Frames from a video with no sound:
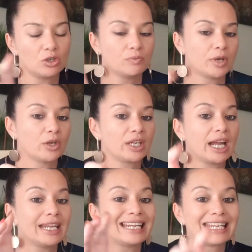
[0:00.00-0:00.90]
you,
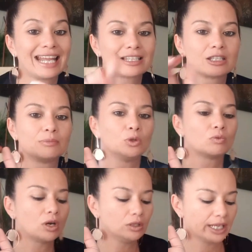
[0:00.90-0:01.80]
okay? It gets the ball
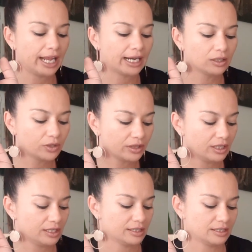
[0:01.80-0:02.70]
rolling, and look at
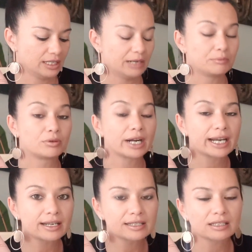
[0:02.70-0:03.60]
this. It
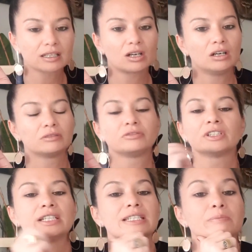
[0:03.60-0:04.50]
brings the
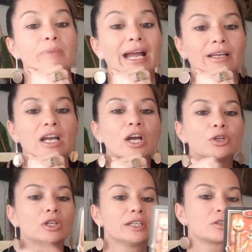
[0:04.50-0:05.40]
confidence back.
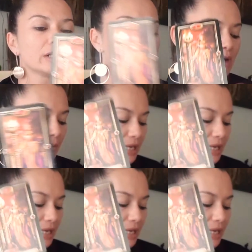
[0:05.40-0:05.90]
You literally might